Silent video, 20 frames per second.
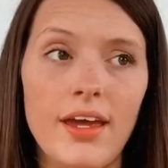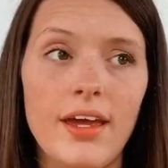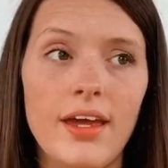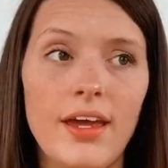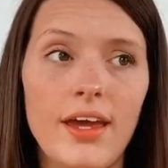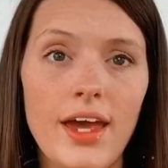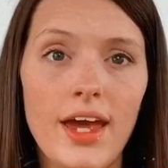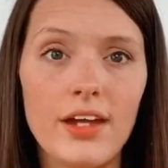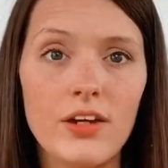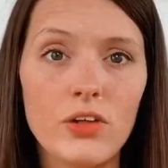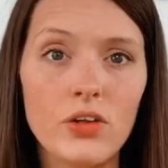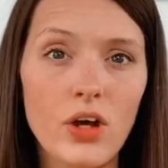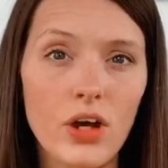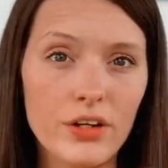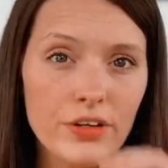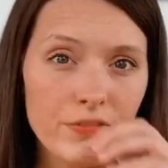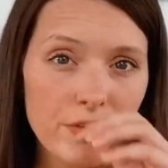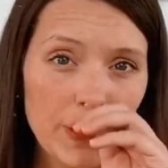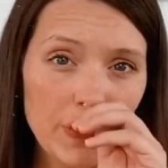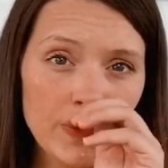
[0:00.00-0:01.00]
And a lot
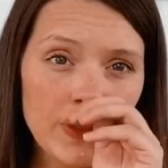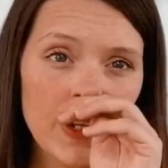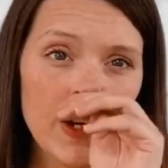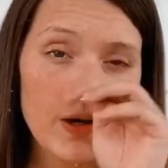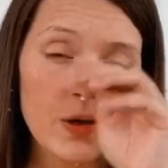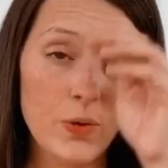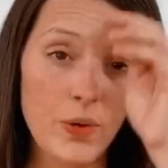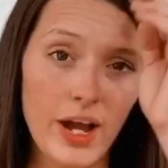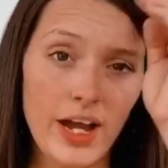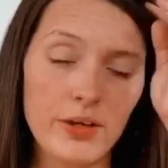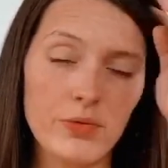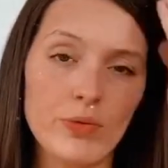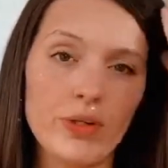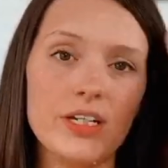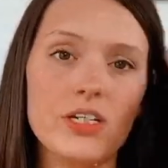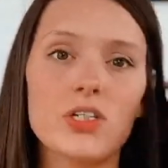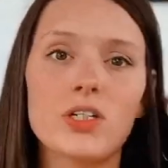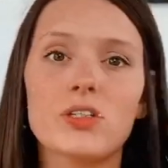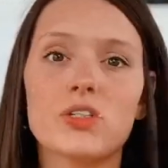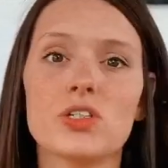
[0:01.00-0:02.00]
of you know, I
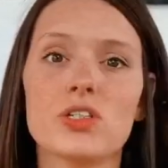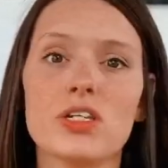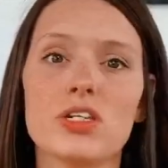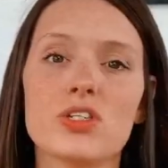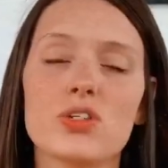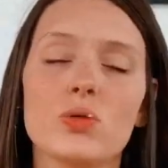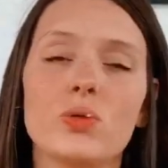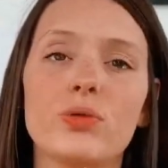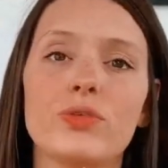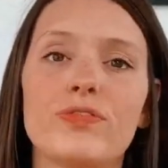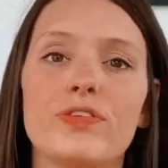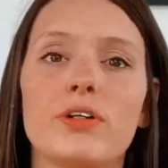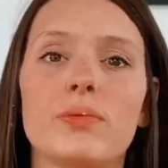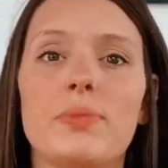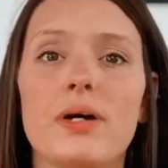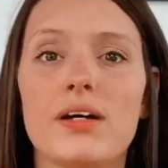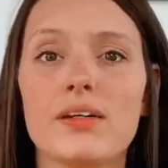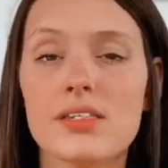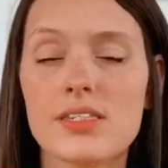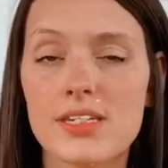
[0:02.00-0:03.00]
researched this school for
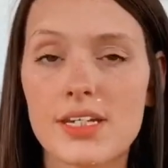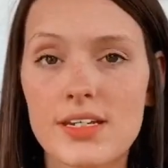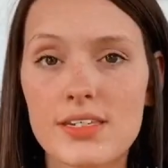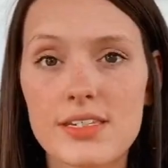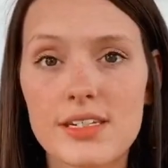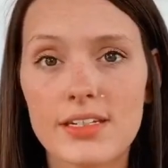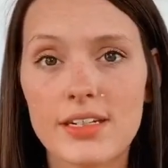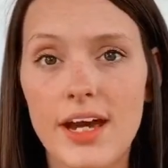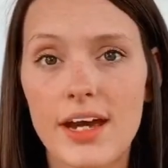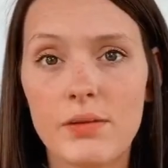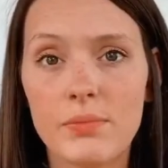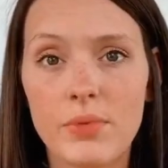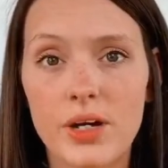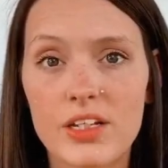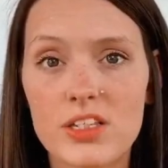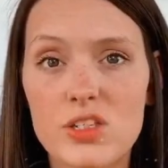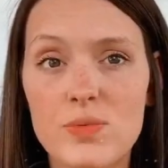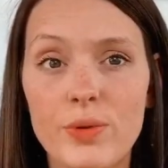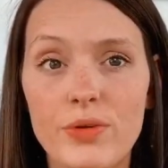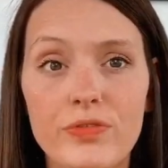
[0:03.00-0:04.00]
about 6 to 9
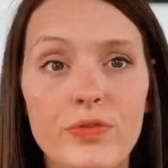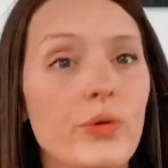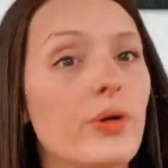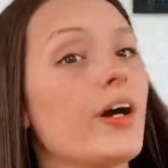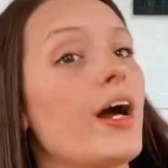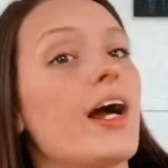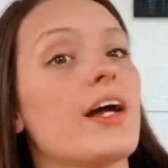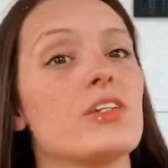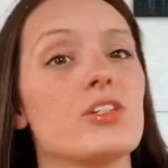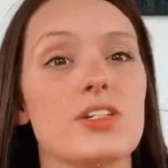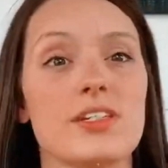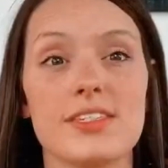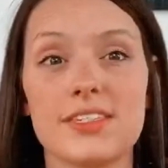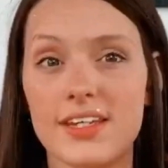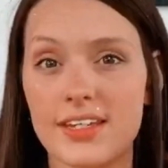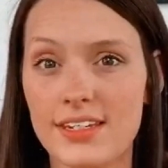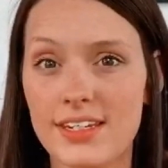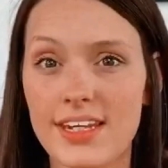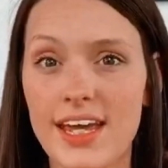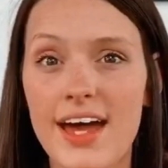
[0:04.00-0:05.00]
months before I just
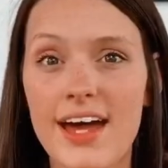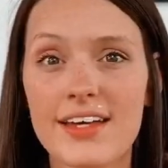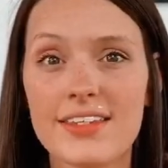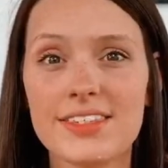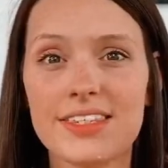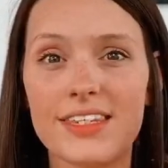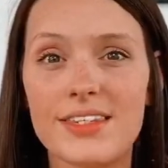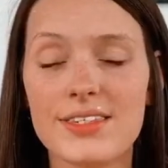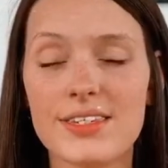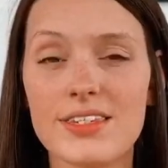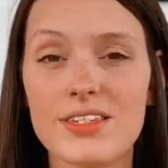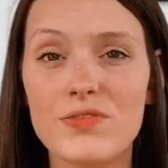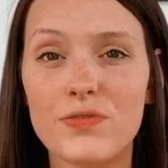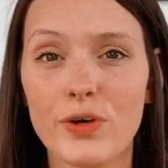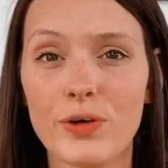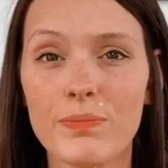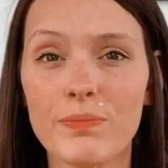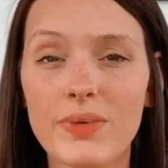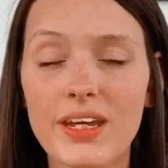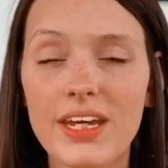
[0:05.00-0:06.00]
said, yes, this is for
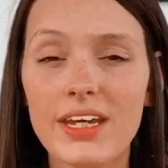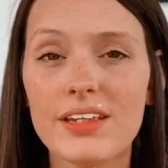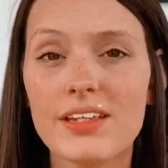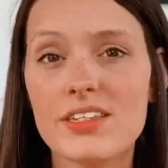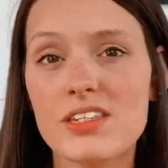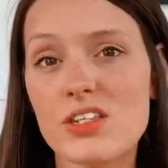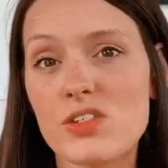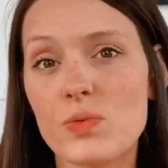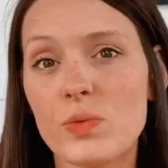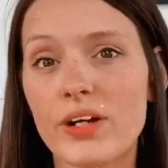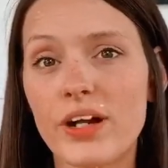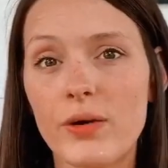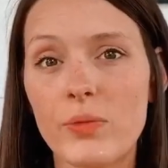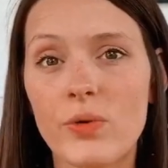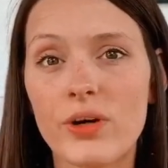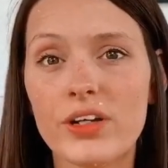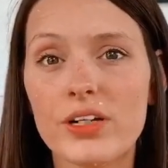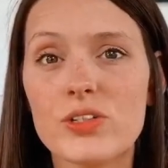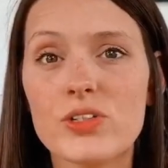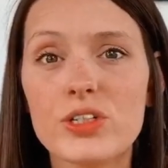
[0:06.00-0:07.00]
me, this is what I
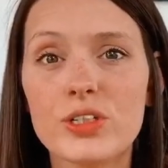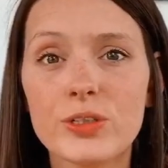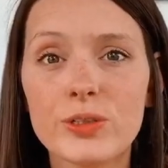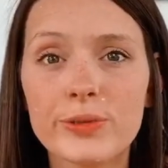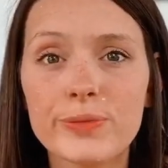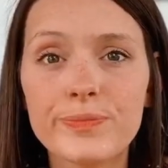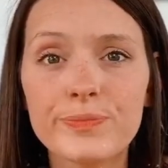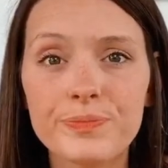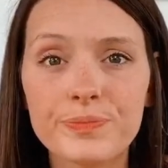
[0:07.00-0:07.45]
want to do.